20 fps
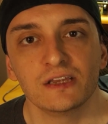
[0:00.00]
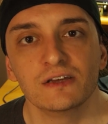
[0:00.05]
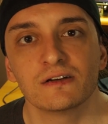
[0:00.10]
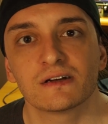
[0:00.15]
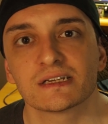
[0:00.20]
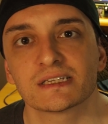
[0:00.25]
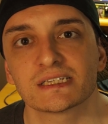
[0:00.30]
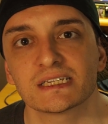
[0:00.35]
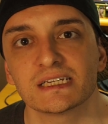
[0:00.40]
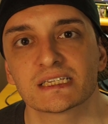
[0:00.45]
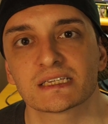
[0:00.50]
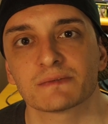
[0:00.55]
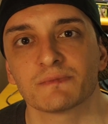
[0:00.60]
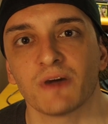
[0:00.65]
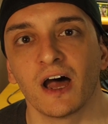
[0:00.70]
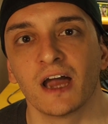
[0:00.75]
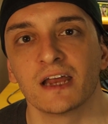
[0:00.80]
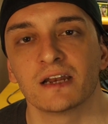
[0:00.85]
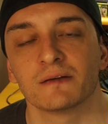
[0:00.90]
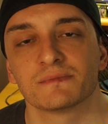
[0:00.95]
you can see some
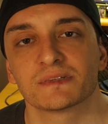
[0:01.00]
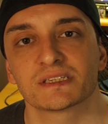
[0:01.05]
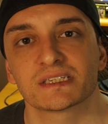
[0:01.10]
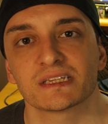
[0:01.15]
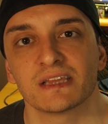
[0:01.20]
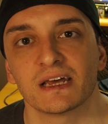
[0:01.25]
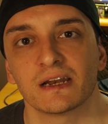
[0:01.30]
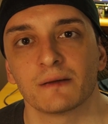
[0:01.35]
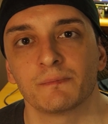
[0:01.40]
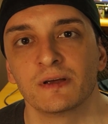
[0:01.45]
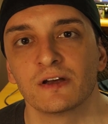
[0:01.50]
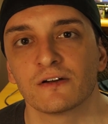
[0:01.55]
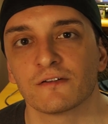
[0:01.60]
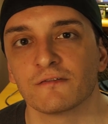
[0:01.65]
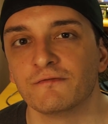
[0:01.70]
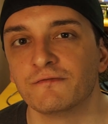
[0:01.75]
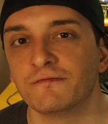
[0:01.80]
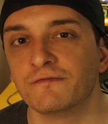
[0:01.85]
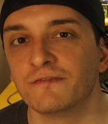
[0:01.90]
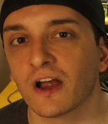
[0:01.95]
items that appear
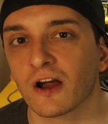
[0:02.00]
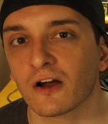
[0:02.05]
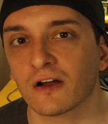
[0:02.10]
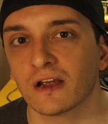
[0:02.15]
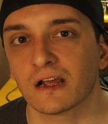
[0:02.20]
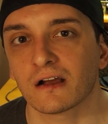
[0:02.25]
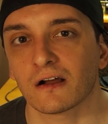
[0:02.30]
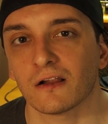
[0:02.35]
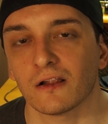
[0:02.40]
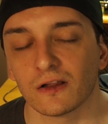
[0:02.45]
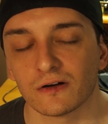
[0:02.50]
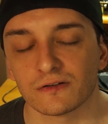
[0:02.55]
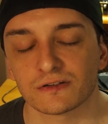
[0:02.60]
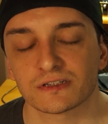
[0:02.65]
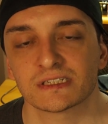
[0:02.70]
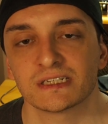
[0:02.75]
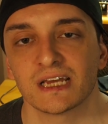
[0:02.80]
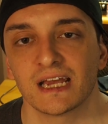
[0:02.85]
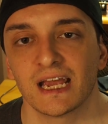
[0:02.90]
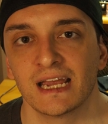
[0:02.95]
very close
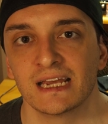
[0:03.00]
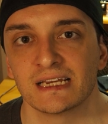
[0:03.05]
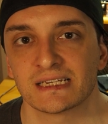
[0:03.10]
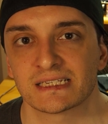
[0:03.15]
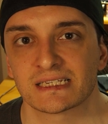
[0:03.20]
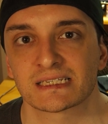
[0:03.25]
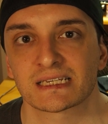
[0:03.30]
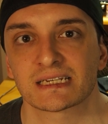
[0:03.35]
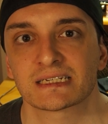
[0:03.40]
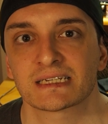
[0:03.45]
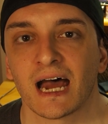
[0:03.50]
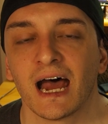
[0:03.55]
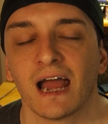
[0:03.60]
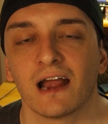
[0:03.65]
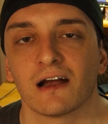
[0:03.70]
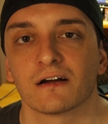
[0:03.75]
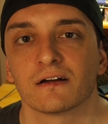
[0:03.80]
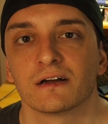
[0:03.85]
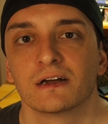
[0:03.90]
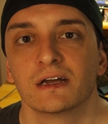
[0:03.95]
to Ace's
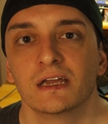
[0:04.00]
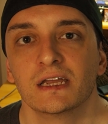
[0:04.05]
attire.